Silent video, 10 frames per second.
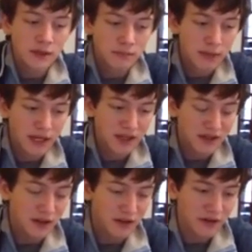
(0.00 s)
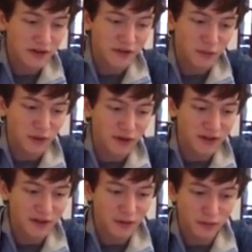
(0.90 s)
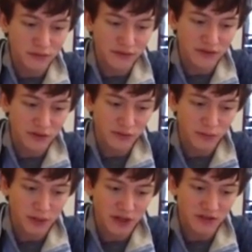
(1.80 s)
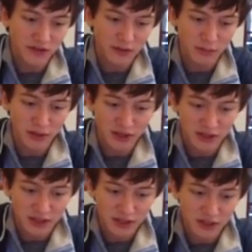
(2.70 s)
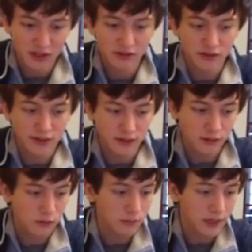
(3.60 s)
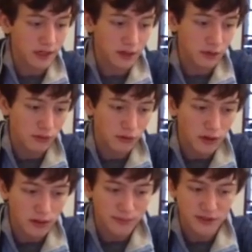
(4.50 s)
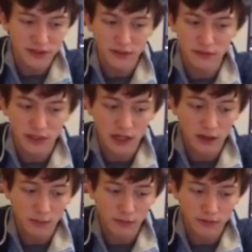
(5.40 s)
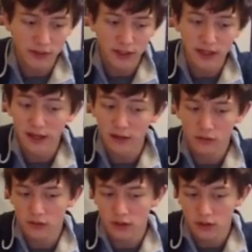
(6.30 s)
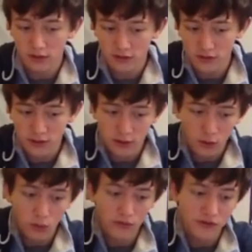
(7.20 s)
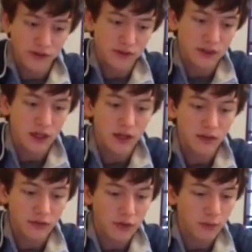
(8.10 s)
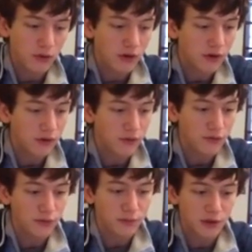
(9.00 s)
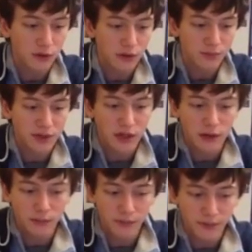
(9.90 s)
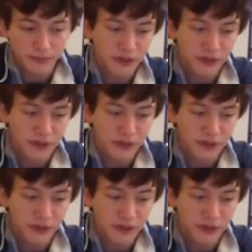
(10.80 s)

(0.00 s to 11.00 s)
Many colonists worked in gold and silver mines and plantations. They grew many new crops and used animals like cattle, oxen, and horses that they brought over from Europe to help them.